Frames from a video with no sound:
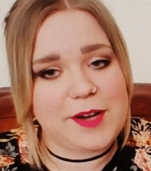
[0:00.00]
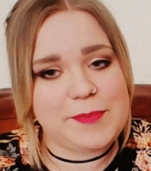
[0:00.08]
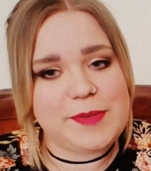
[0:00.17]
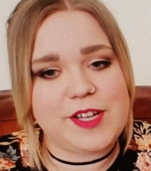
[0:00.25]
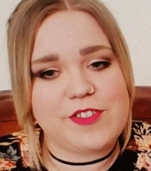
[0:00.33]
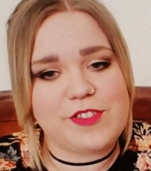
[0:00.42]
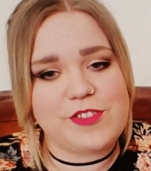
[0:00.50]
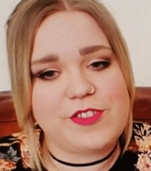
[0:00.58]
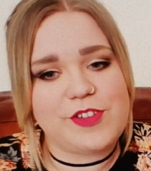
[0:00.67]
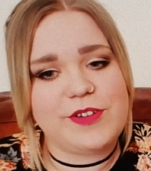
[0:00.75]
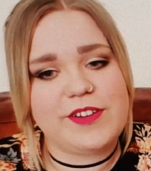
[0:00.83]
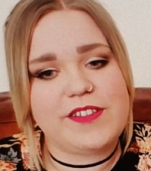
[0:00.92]
Because as
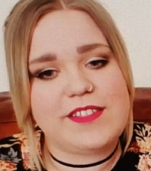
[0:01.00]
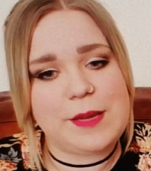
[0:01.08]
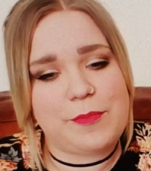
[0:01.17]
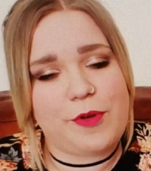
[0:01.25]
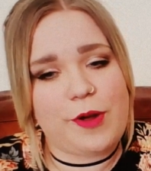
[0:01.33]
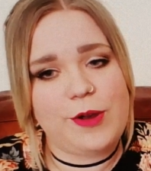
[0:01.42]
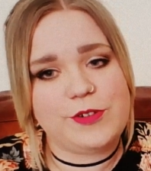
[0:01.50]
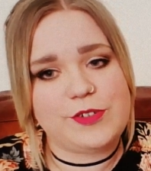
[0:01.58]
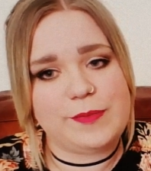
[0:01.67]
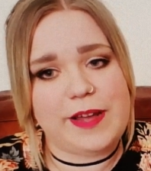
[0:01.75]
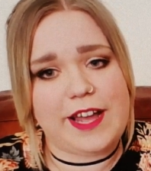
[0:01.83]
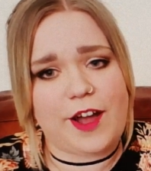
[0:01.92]
soon as he
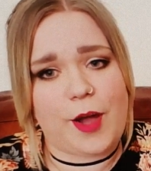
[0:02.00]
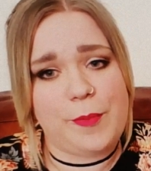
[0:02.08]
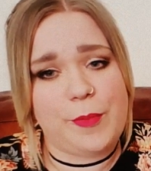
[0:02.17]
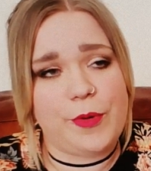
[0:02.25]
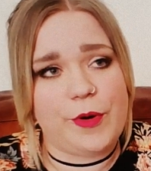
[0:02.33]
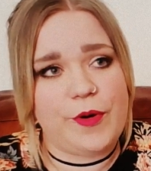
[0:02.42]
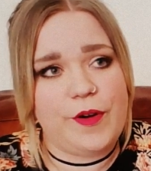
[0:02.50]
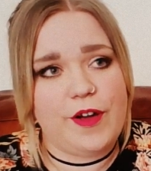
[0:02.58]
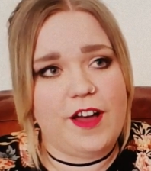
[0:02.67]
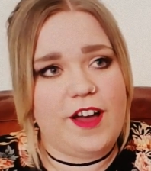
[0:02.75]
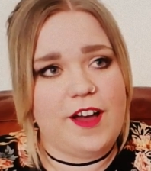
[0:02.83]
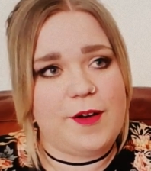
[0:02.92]
approached me, I put
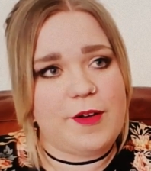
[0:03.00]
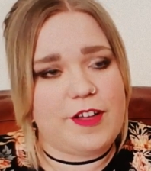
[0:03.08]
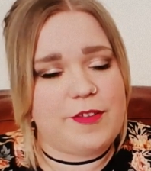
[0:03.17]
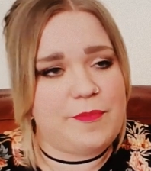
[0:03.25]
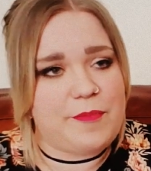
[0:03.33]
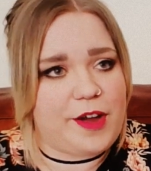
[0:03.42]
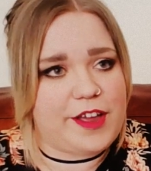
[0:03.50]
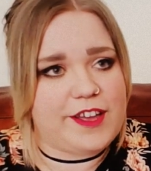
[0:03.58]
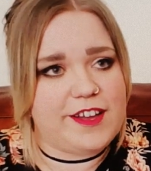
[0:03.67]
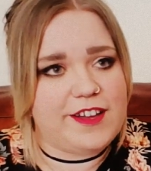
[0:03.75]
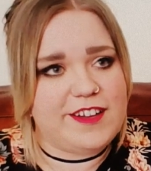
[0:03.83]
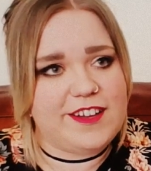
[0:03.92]

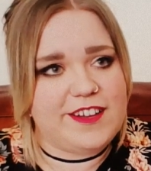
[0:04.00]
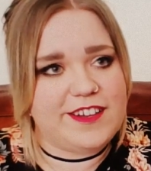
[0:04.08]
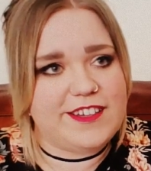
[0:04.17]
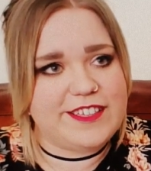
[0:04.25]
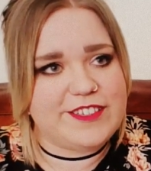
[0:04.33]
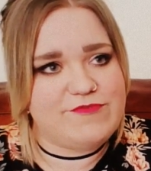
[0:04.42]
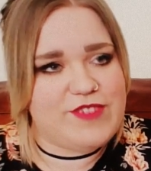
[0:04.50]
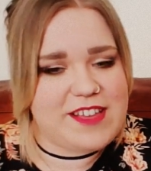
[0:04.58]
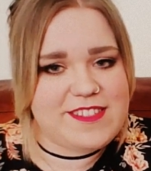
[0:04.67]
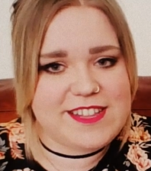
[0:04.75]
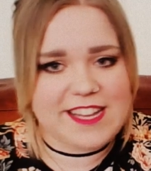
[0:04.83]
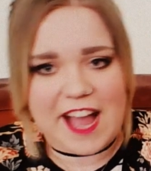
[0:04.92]
my
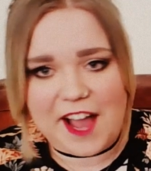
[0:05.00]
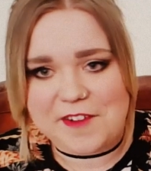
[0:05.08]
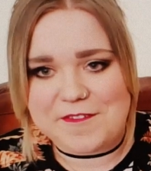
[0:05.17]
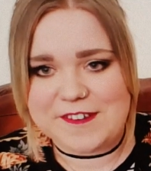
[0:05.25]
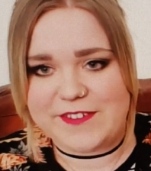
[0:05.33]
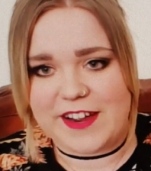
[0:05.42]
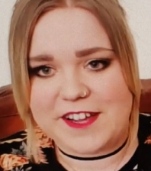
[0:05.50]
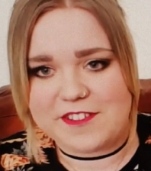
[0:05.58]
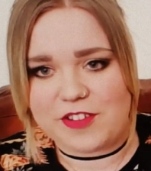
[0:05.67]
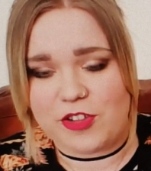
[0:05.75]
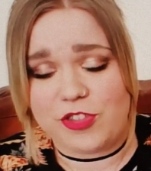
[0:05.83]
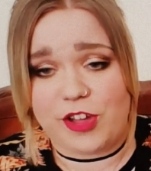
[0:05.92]
resting angry
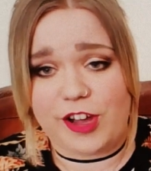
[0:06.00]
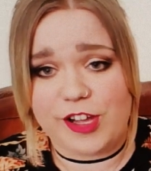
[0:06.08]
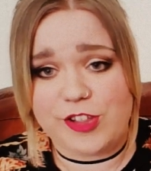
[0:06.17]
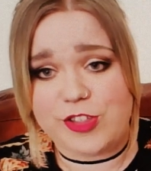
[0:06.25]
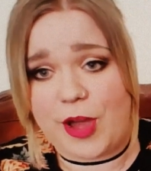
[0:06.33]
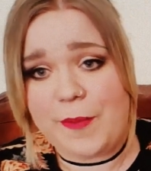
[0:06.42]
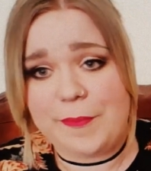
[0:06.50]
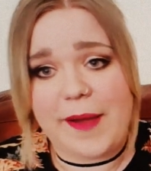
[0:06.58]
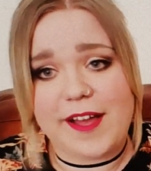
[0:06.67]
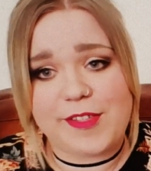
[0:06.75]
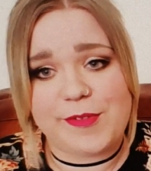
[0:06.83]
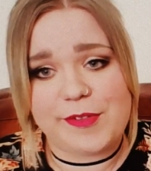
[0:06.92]
face on, like, don't
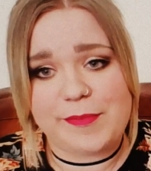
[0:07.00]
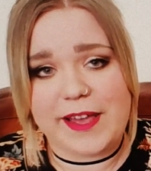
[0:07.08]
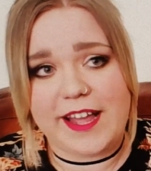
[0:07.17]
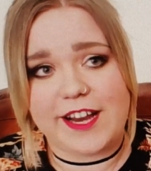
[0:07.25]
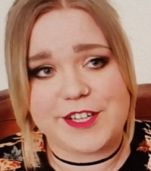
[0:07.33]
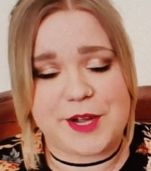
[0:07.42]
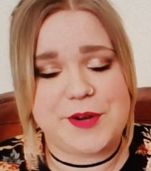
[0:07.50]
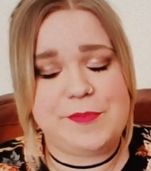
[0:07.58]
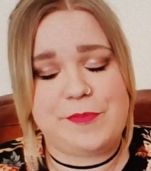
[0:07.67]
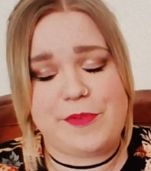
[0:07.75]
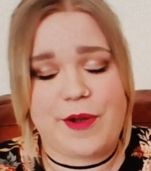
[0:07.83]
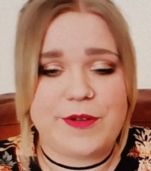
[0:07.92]
mess with me, don't
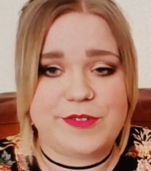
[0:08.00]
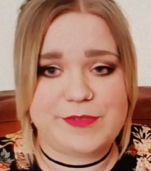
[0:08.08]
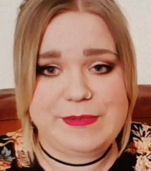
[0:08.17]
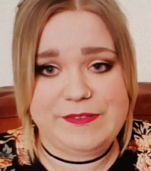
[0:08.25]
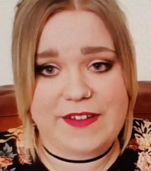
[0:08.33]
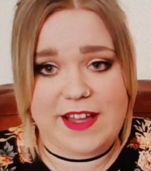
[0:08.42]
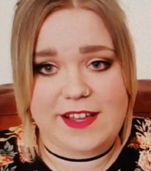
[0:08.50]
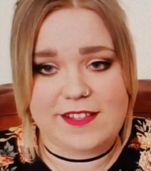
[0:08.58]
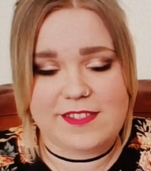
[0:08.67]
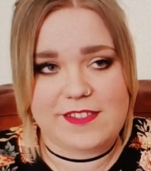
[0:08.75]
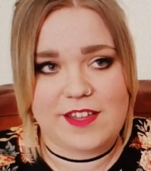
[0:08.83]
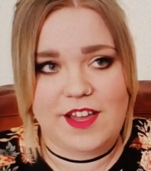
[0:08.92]
approach me
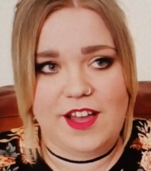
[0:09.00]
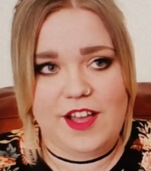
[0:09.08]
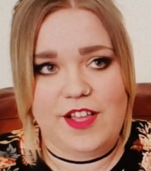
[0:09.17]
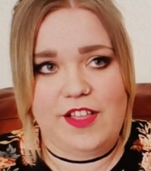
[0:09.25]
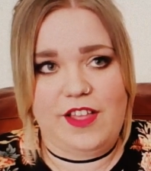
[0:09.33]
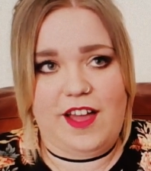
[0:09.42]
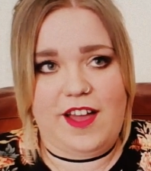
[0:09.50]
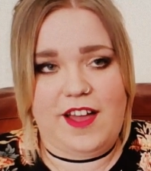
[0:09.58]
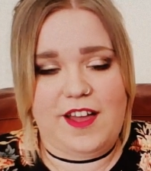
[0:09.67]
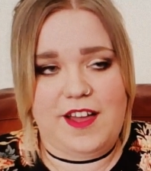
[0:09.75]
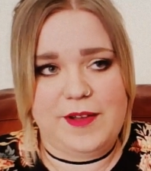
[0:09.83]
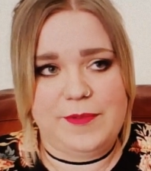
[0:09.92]
face.
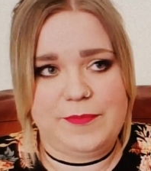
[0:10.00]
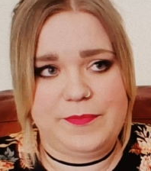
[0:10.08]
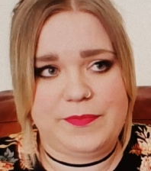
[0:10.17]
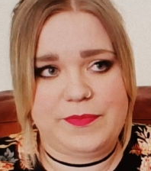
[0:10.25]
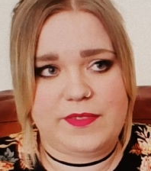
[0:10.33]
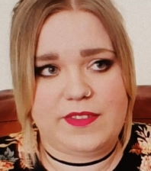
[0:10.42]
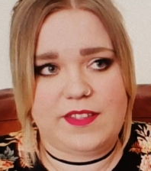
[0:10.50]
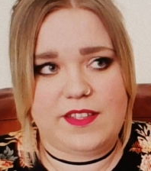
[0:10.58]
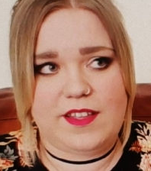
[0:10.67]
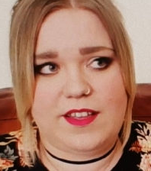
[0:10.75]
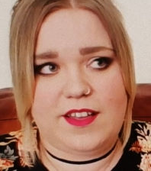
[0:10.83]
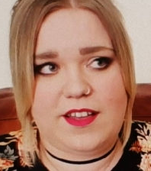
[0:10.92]
And
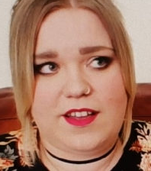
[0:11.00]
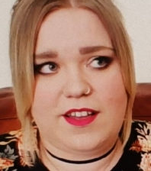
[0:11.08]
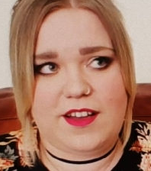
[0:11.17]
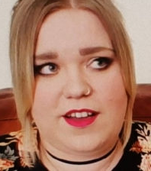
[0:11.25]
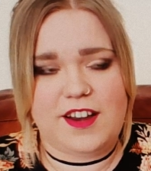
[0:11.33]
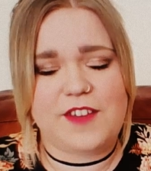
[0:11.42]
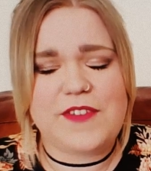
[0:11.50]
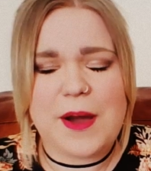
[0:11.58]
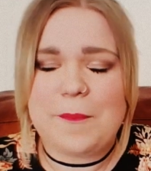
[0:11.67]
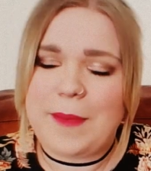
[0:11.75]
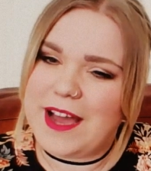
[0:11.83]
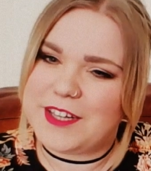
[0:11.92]
I
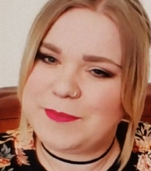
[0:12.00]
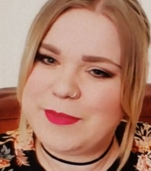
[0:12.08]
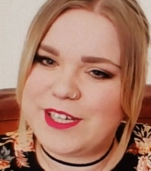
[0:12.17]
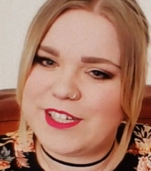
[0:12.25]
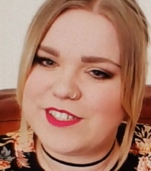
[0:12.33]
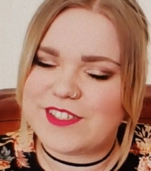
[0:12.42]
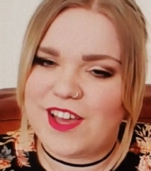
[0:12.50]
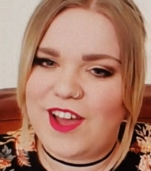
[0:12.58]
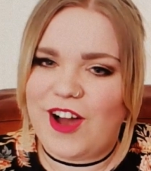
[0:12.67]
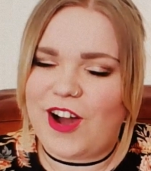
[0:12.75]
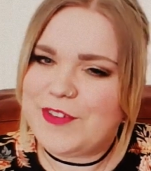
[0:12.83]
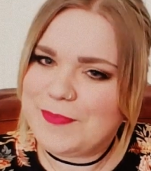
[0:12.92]
felt bad because
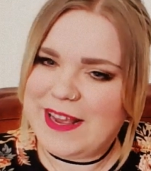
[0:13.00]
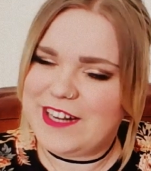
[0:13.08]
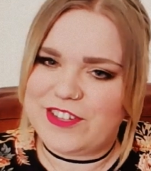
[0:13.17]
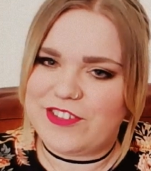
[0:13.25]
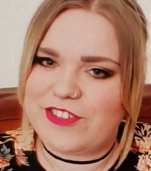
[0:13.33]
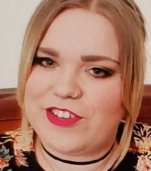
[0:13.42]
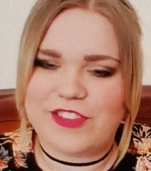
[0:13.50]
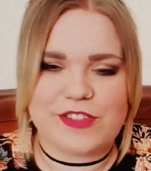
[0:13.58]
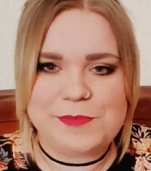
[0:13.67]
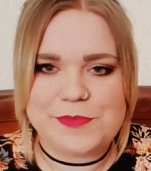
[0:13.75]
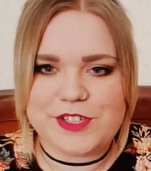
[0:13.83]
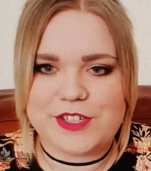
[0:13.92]
I'd made just an
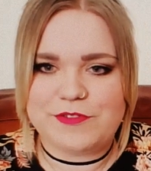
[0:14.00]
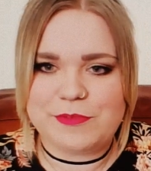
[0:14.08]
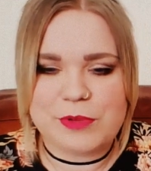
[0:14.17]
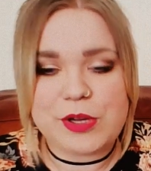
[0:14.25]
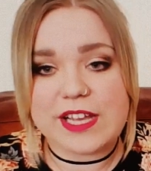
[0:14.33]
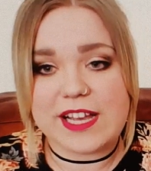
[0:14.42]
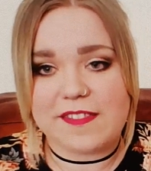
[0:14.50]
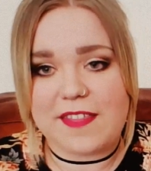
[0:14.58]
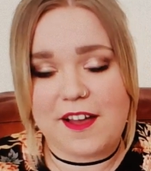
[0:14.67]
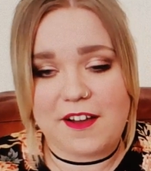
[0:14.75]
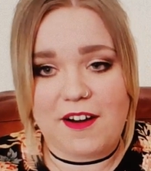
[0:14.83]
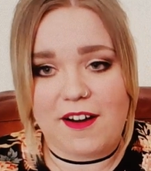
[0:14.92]
assumption from looking at
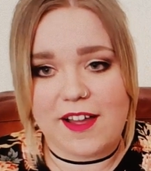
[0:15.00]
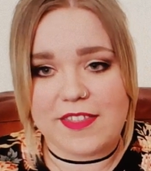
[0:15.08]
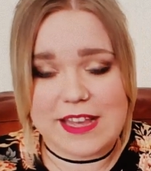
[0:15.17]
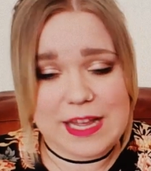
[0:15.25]
that guy that